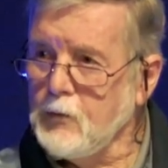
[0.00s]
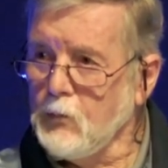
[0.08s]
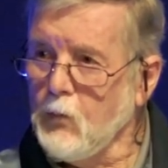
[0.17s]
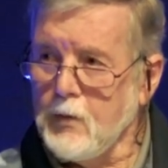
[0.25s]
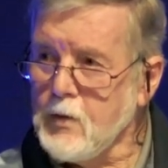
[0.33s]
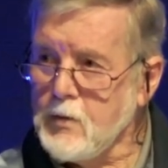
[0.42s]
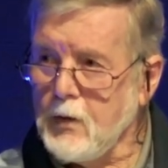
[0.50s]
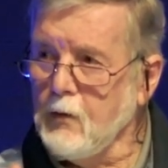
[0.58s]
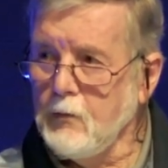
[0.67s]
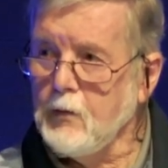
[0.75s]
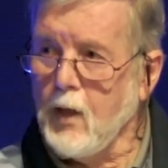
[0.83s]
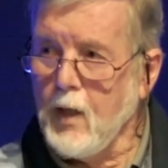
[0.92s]
to what is
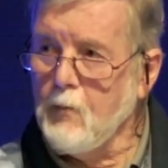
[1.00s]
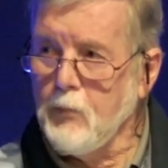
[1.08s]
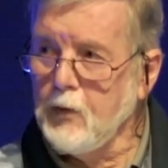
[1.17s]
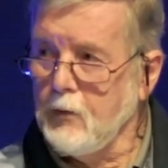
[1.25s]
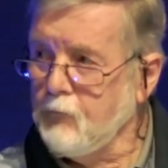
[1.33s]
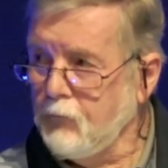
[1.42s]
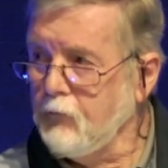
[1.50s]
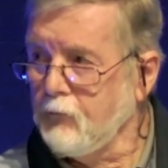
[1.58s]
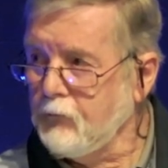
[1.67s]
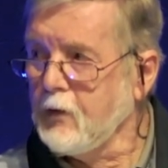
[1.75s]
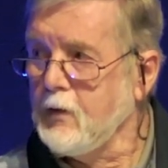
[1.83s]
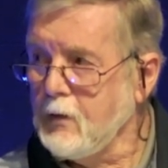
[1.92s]
going to happen in
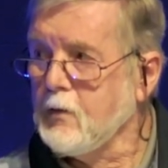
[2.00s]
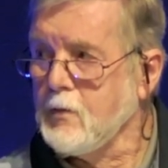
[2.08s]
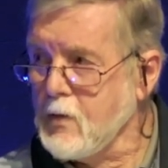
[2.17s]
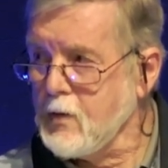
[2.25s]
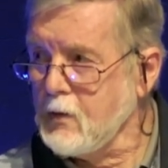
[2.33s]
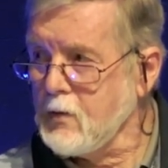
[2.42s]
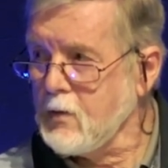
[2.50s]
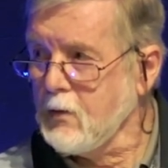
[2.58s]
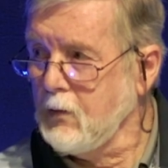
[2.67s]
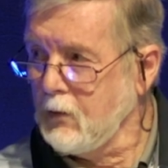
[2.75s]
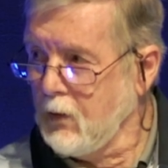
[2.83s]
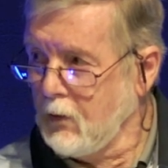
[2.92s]
15 and
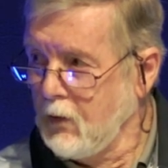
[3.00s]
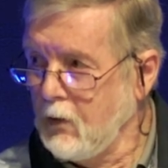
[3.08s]
16